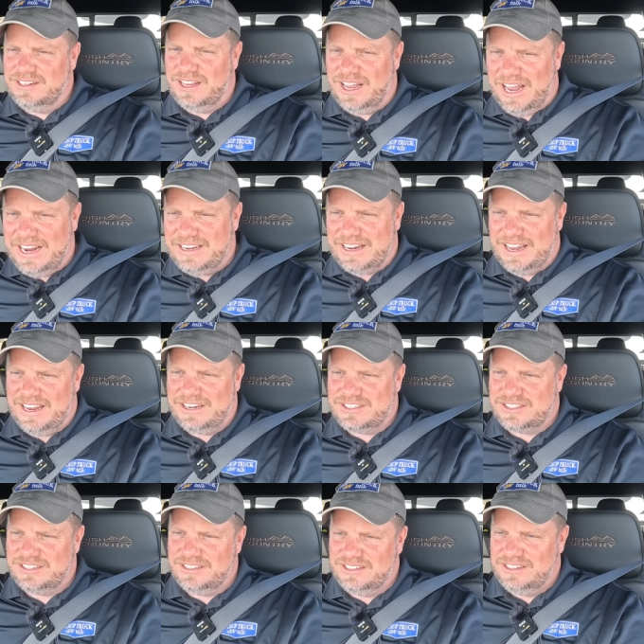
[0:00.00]

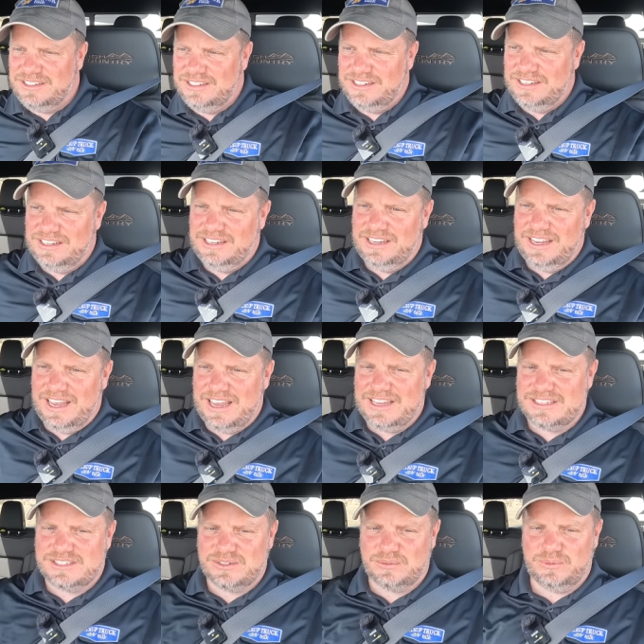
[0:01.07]
iDash
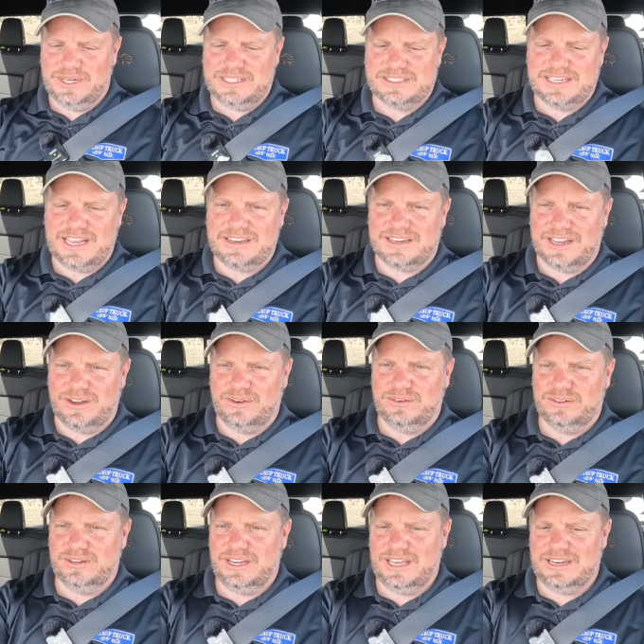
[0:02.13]
has reset
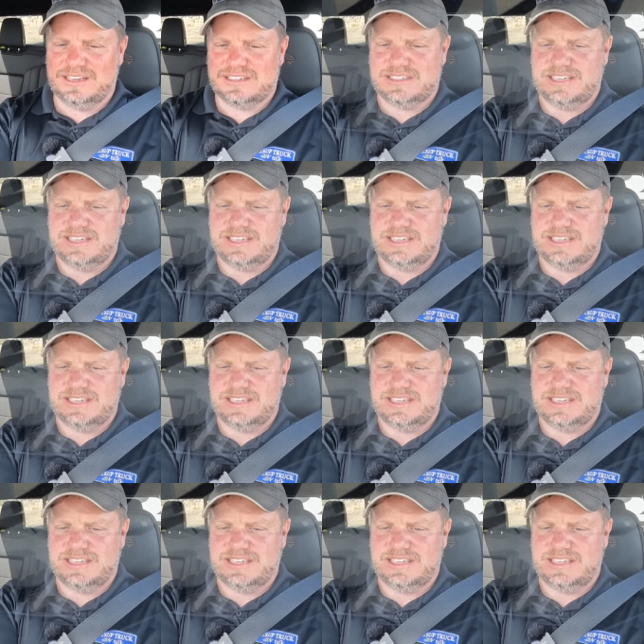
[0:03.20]
now, and it's